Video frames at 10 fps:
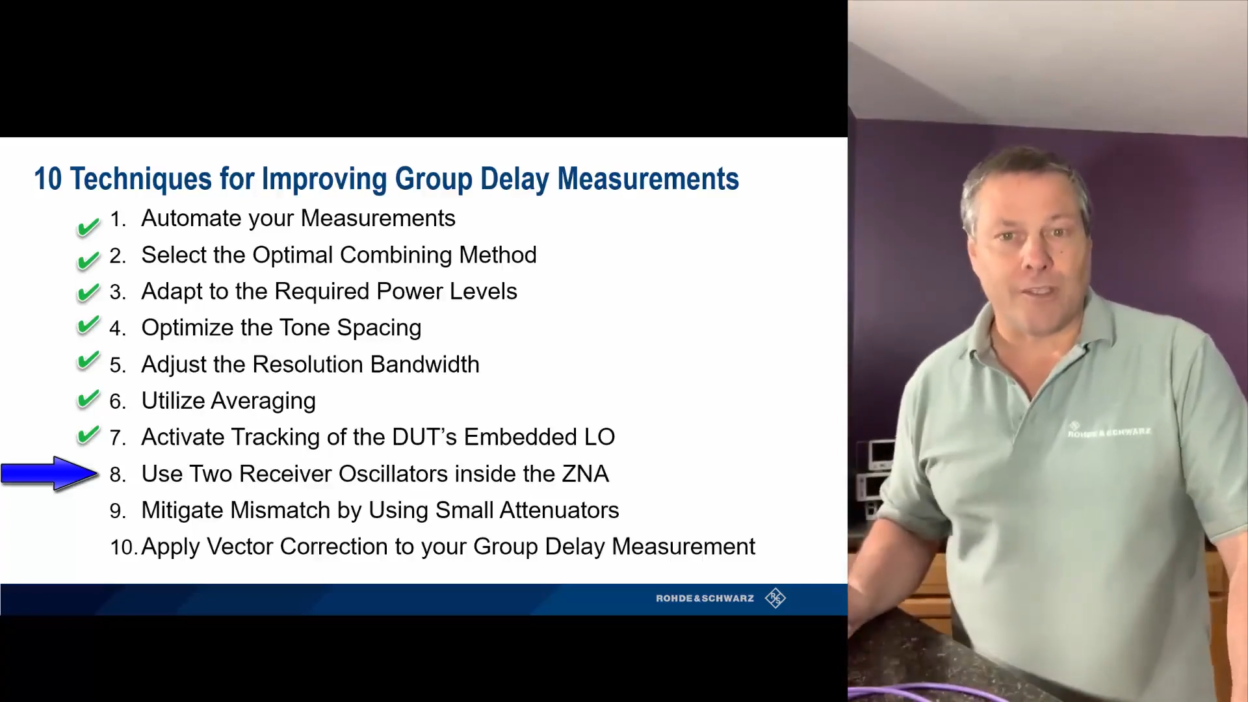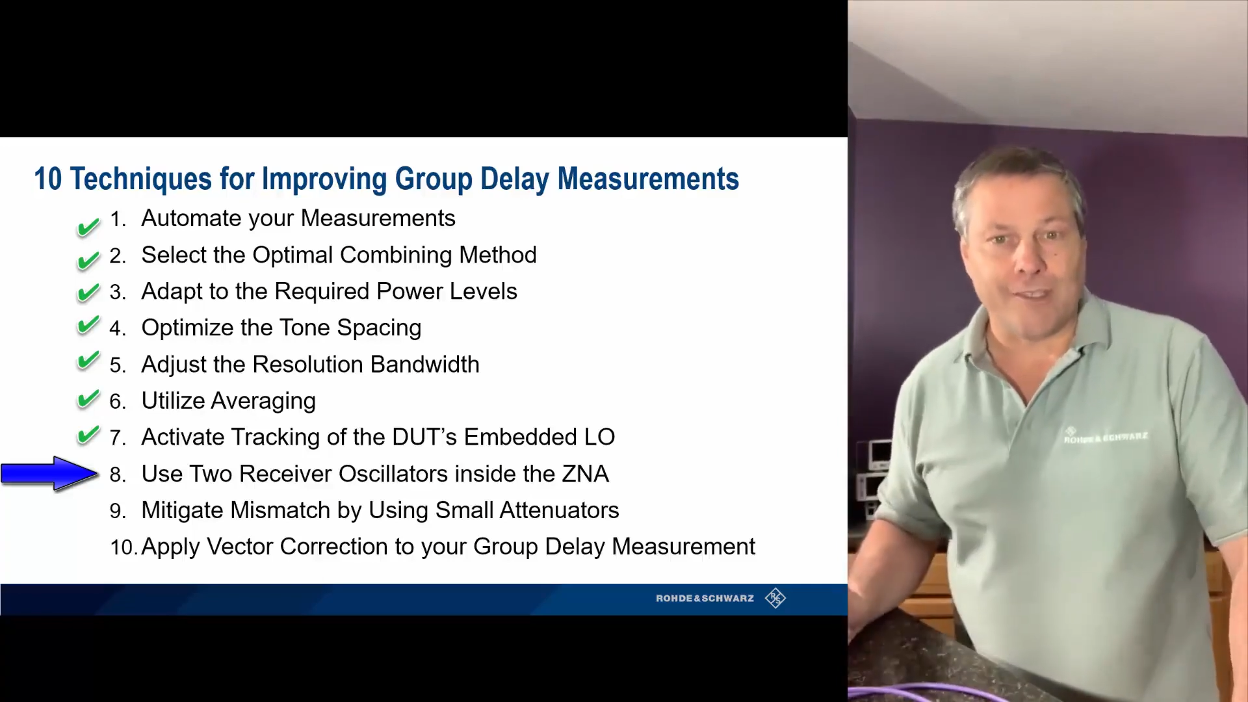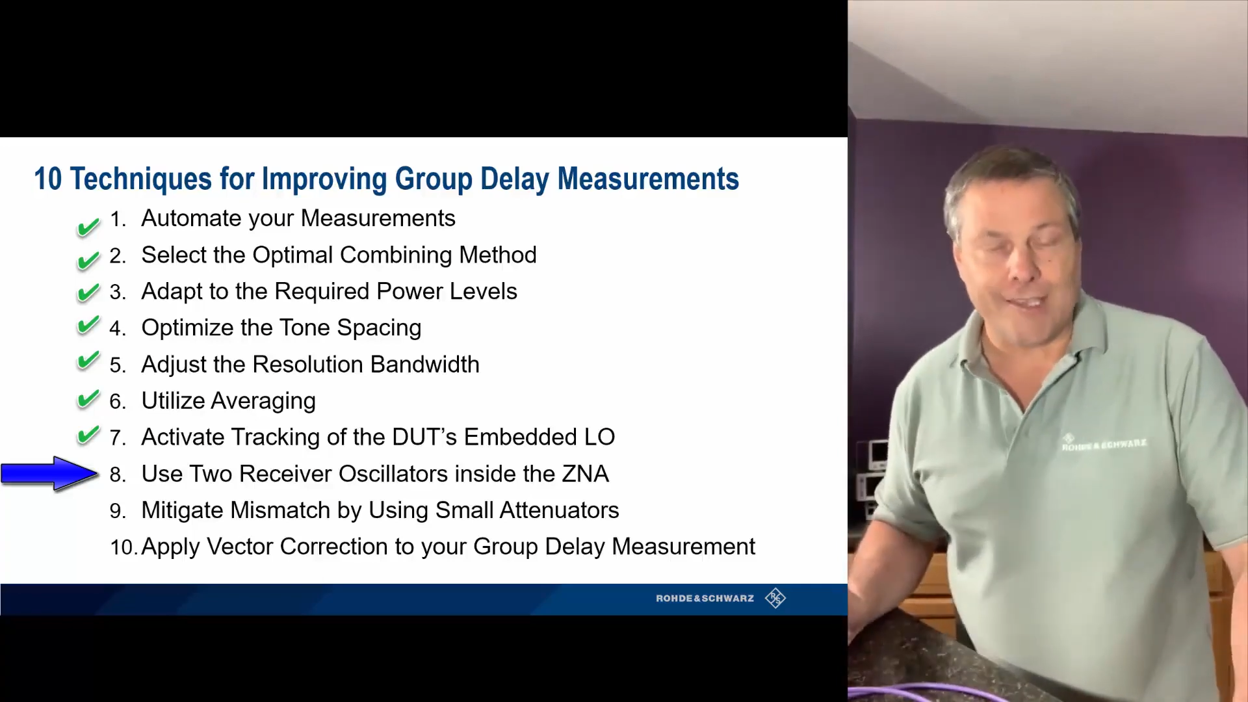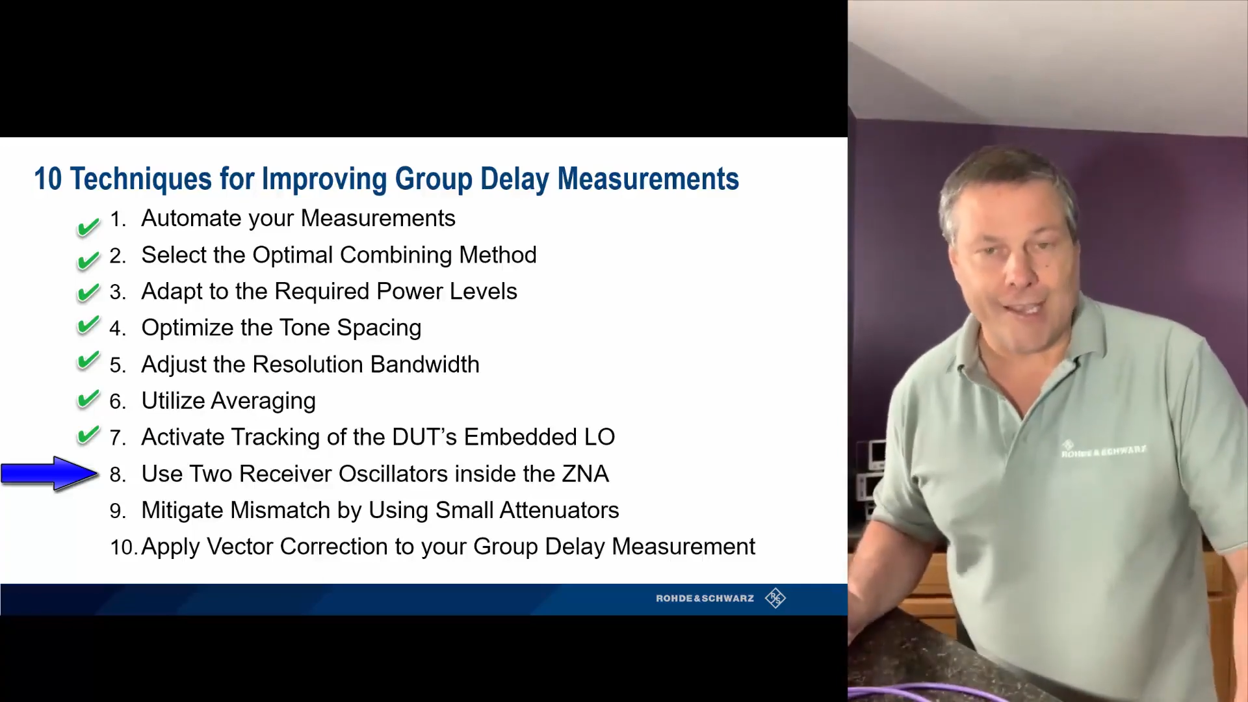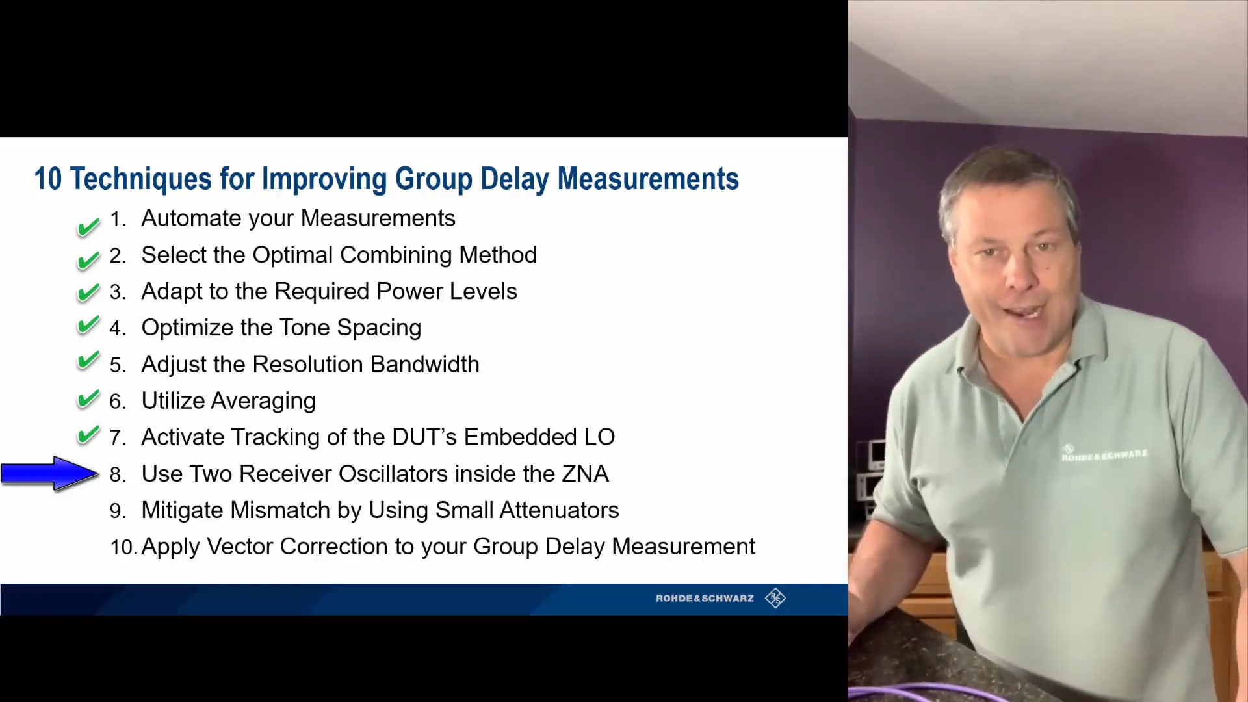
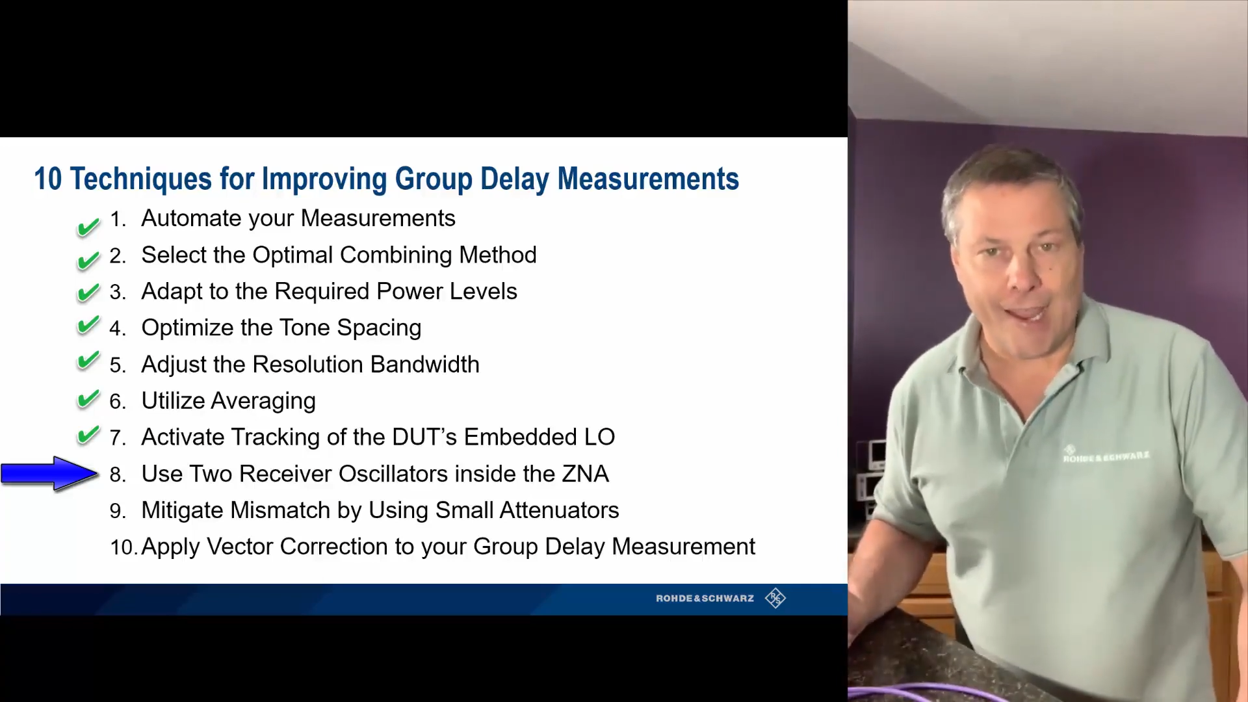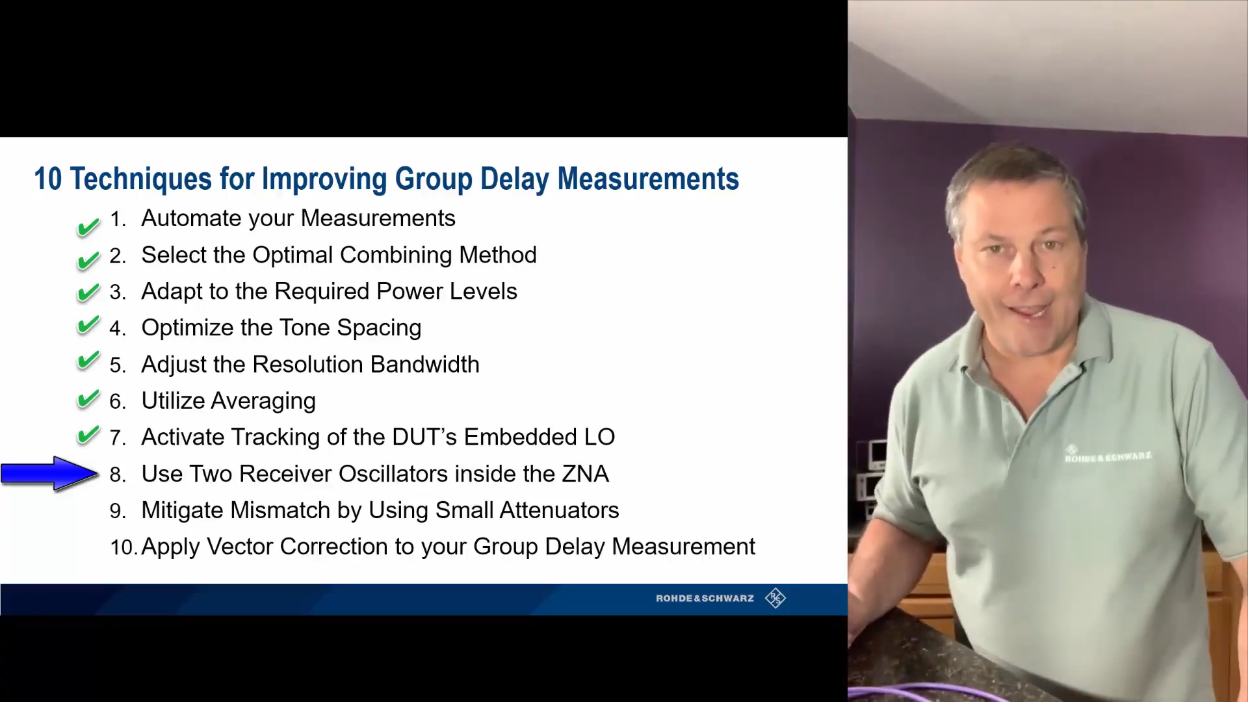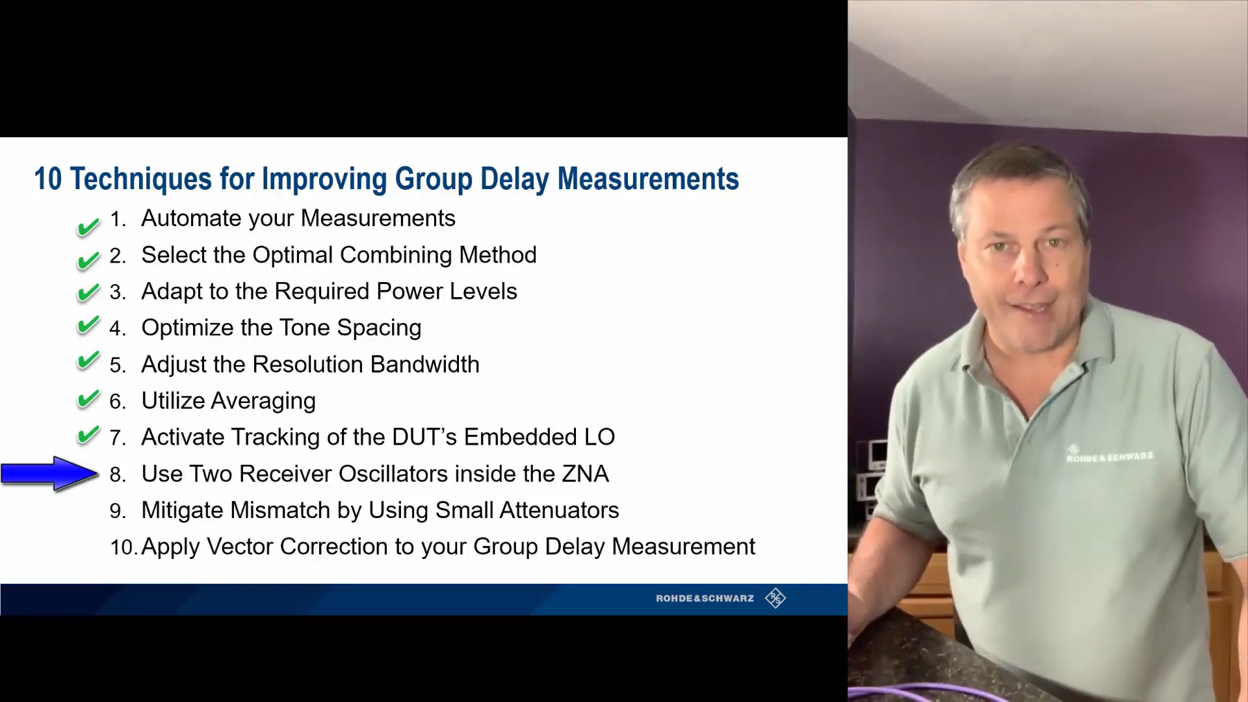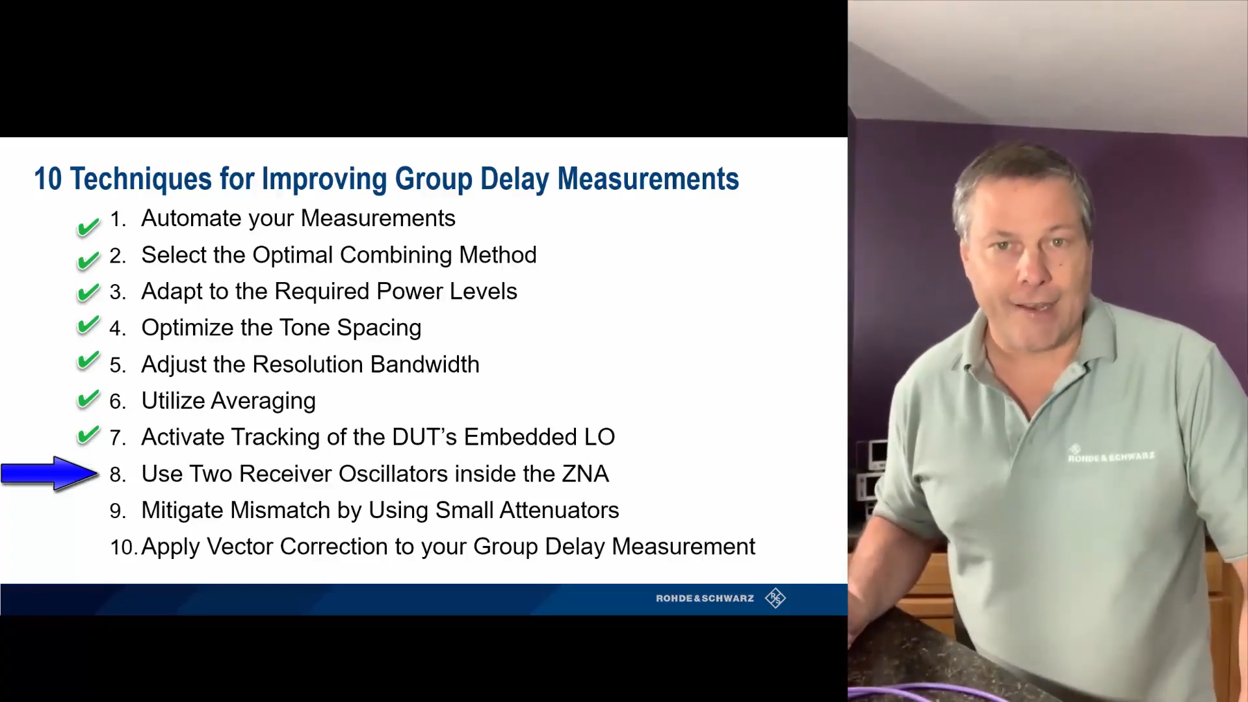ZNA